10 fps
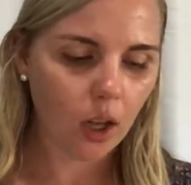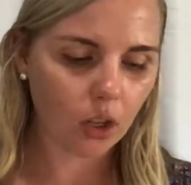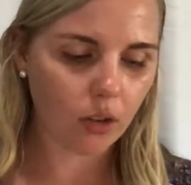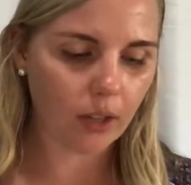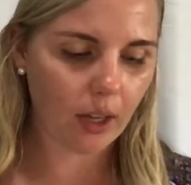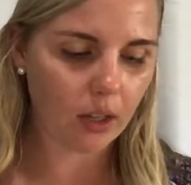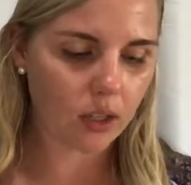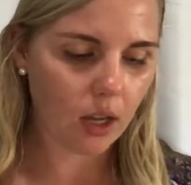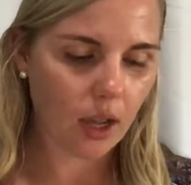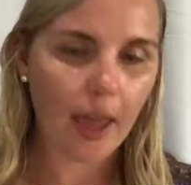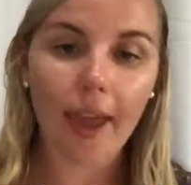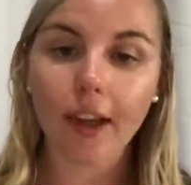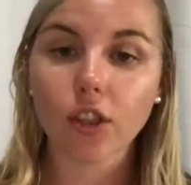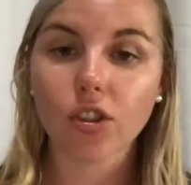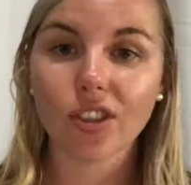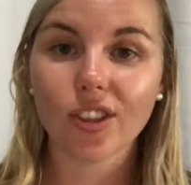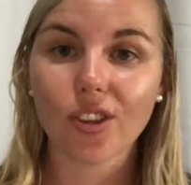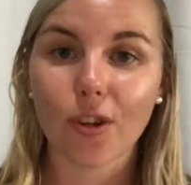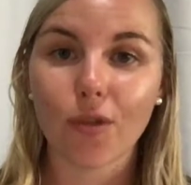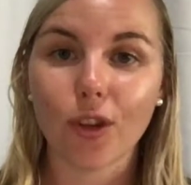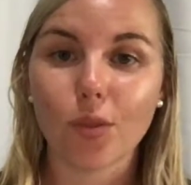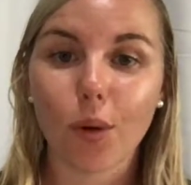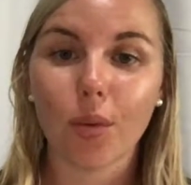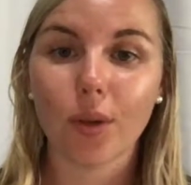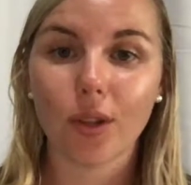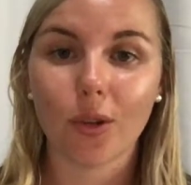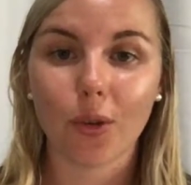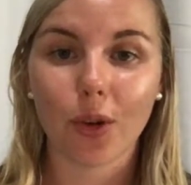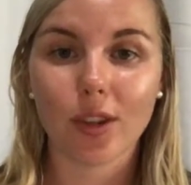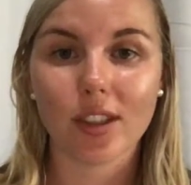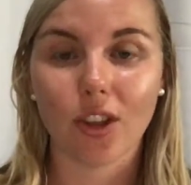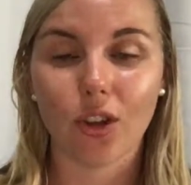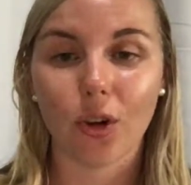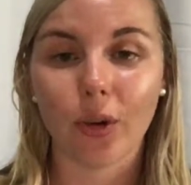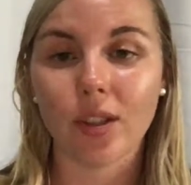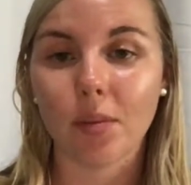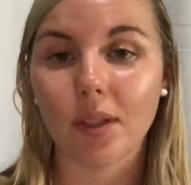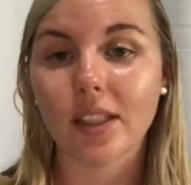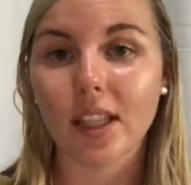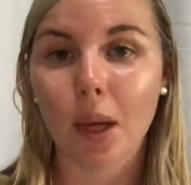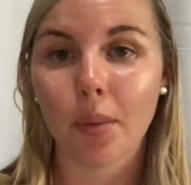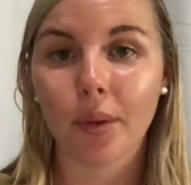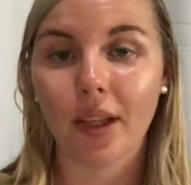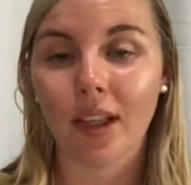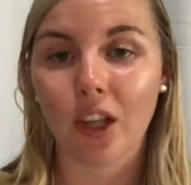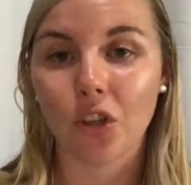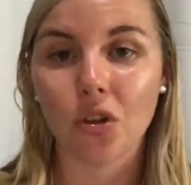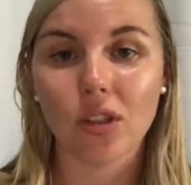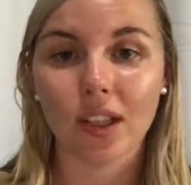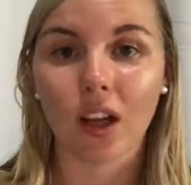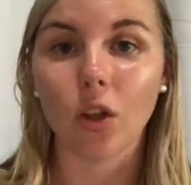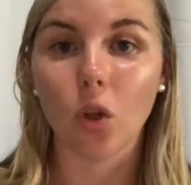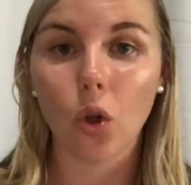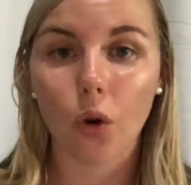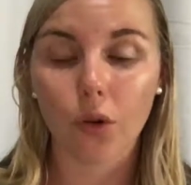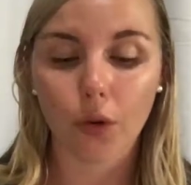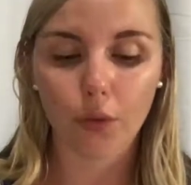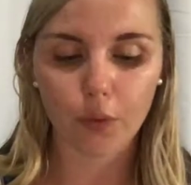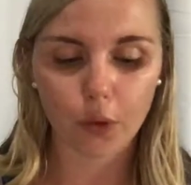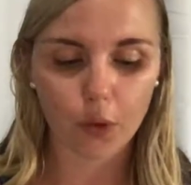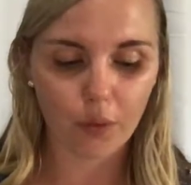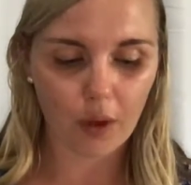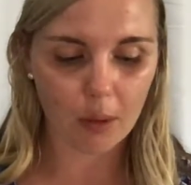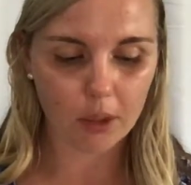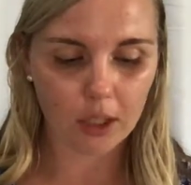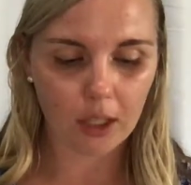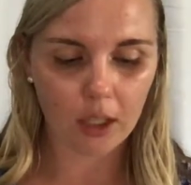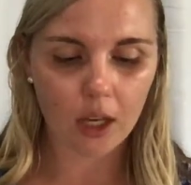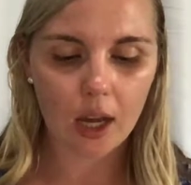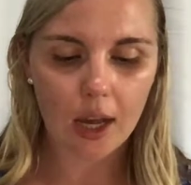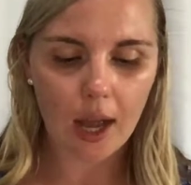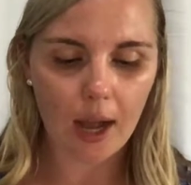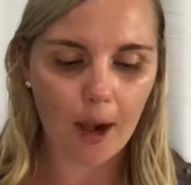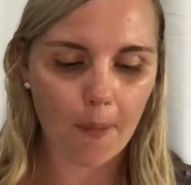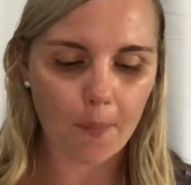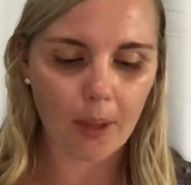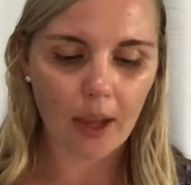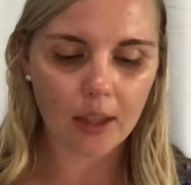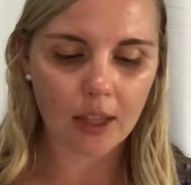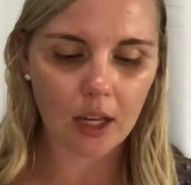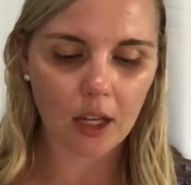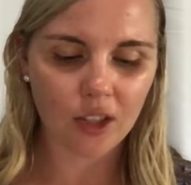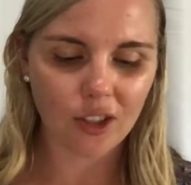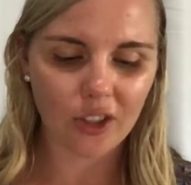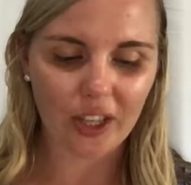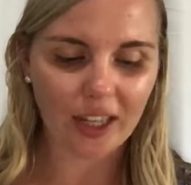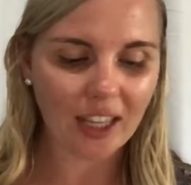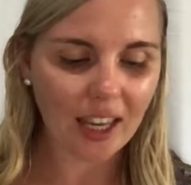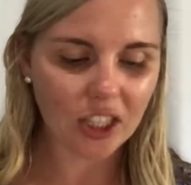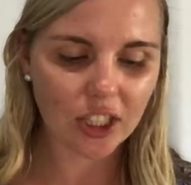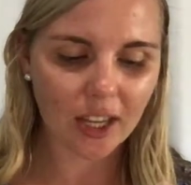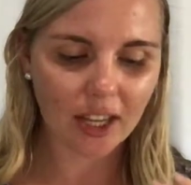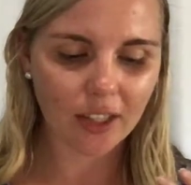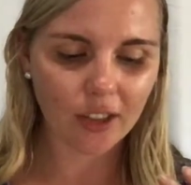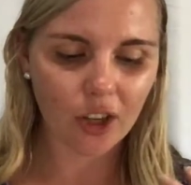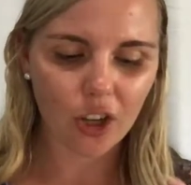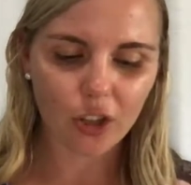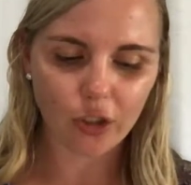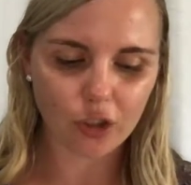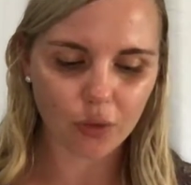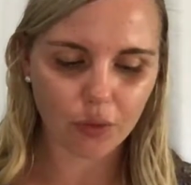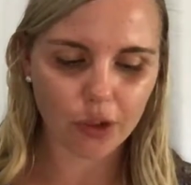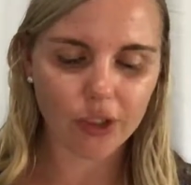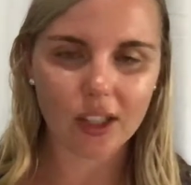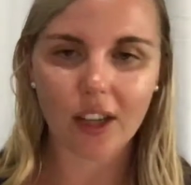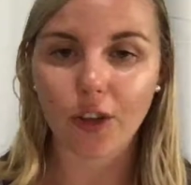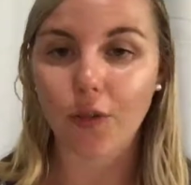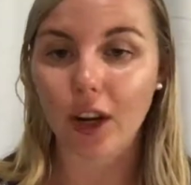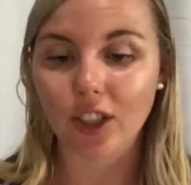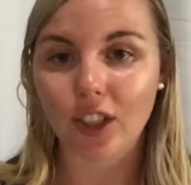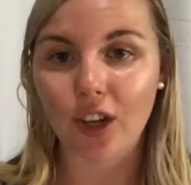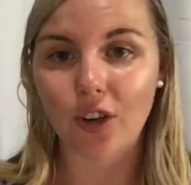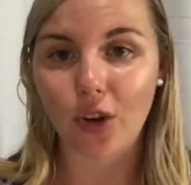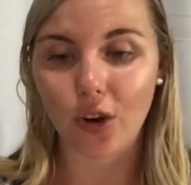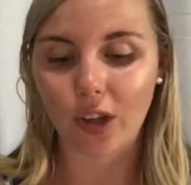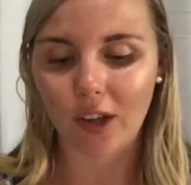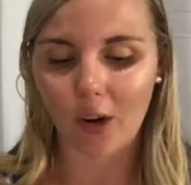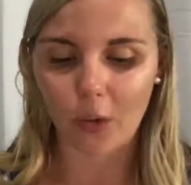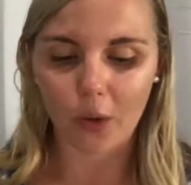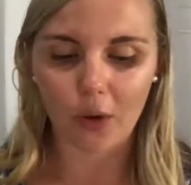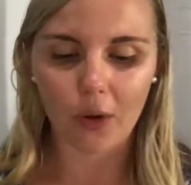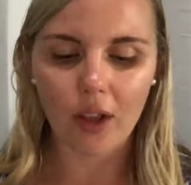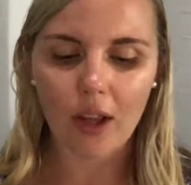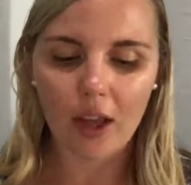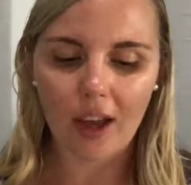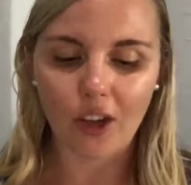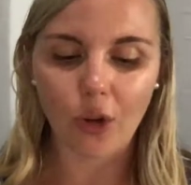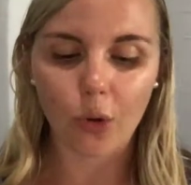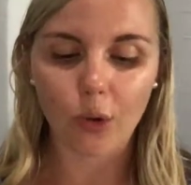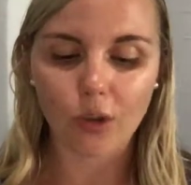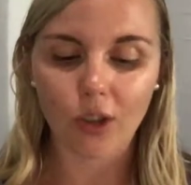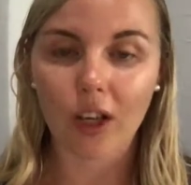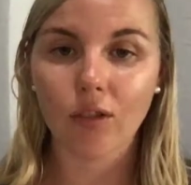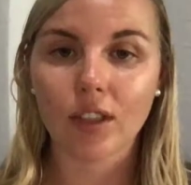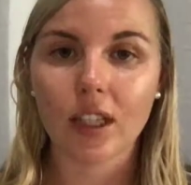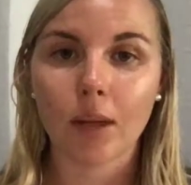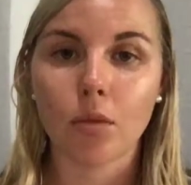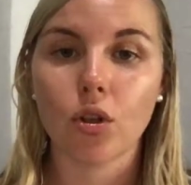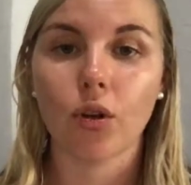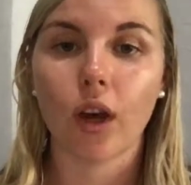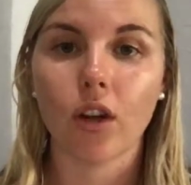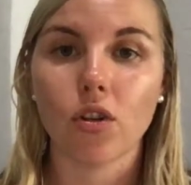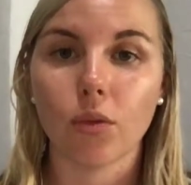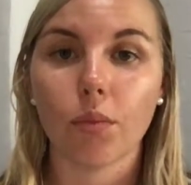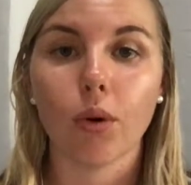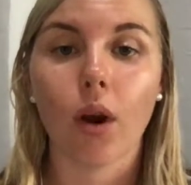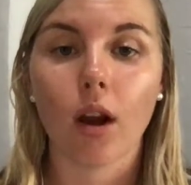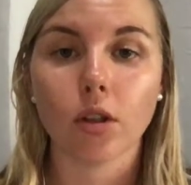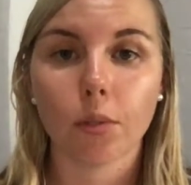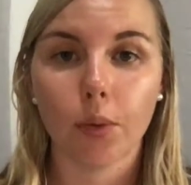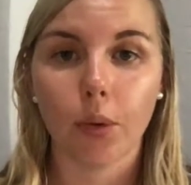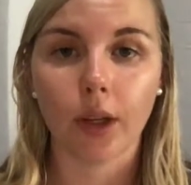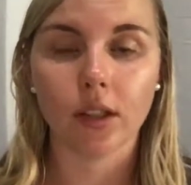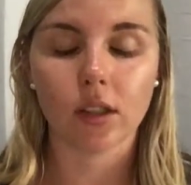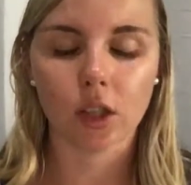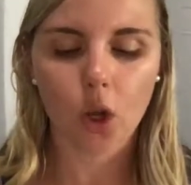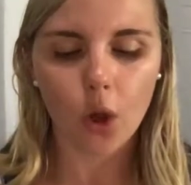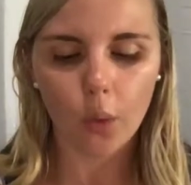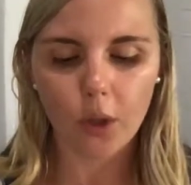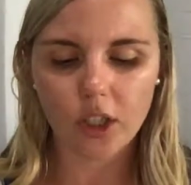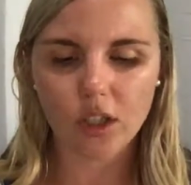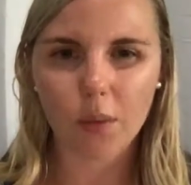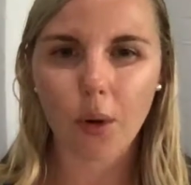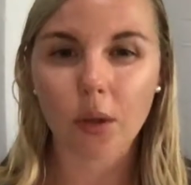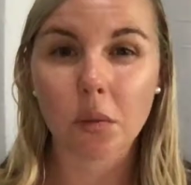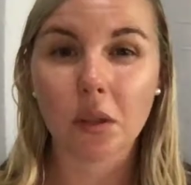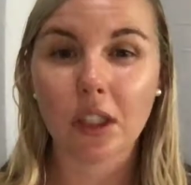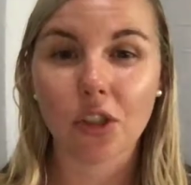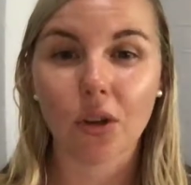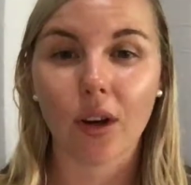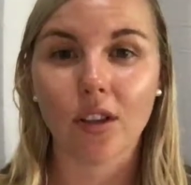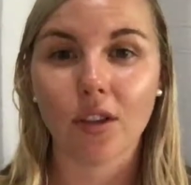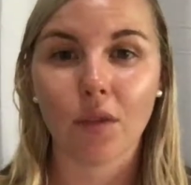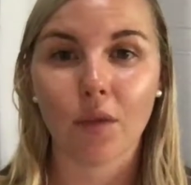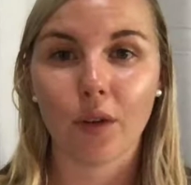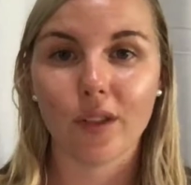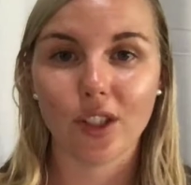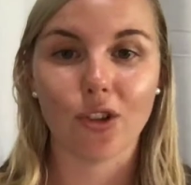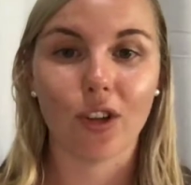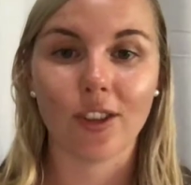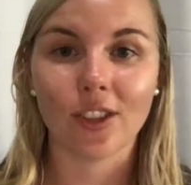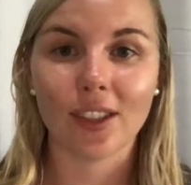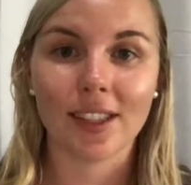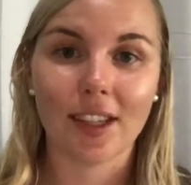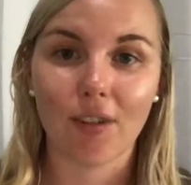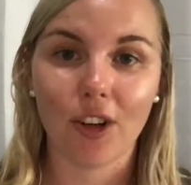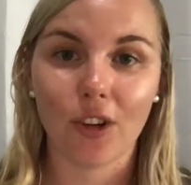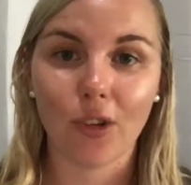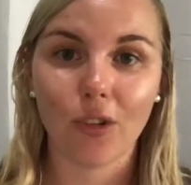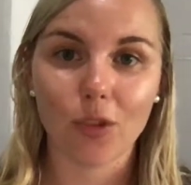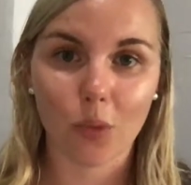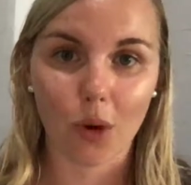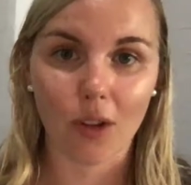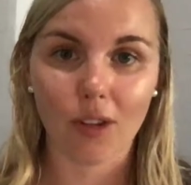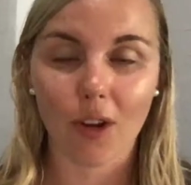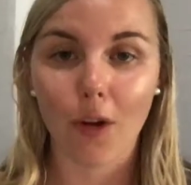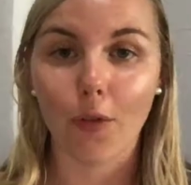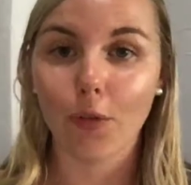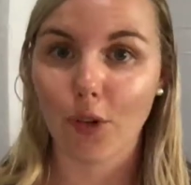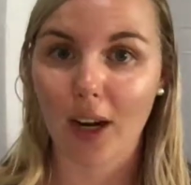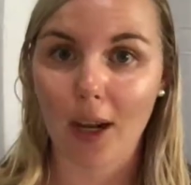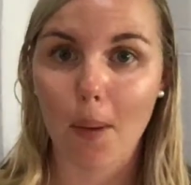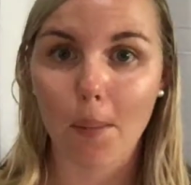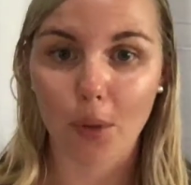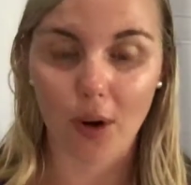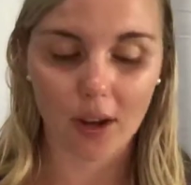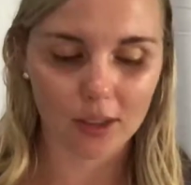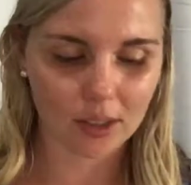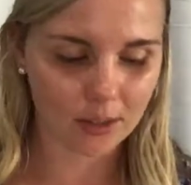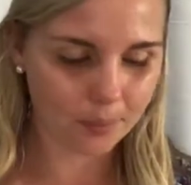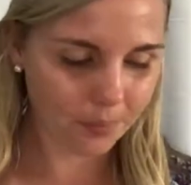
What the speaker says: You get extras of those popular oils that you're going to be sampling and using a lot of for your family. And then you get a keychain, your diffuser, your fractionated coconut oil, and you also can redeem 200 product points, which is approximately $250, $270 worth of free products.